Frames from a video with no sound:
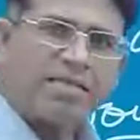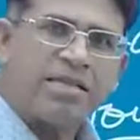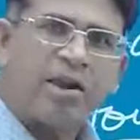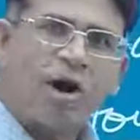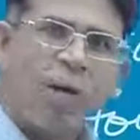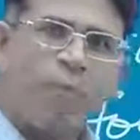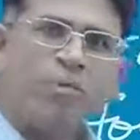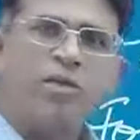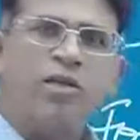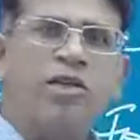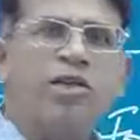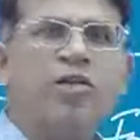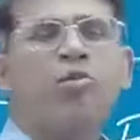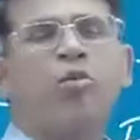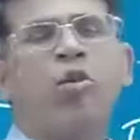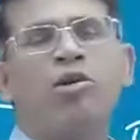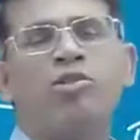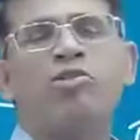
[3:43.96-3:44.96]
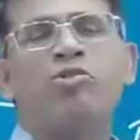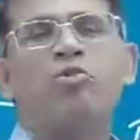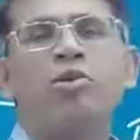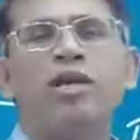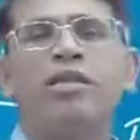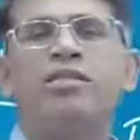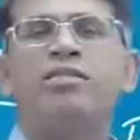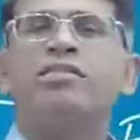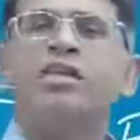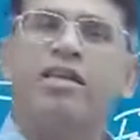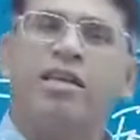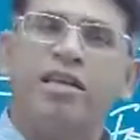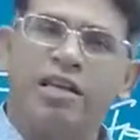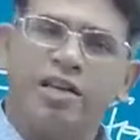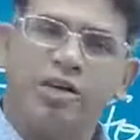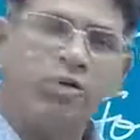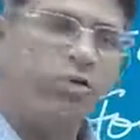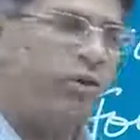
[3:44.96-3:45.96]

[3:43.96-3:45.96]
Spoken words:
an option, what students generally do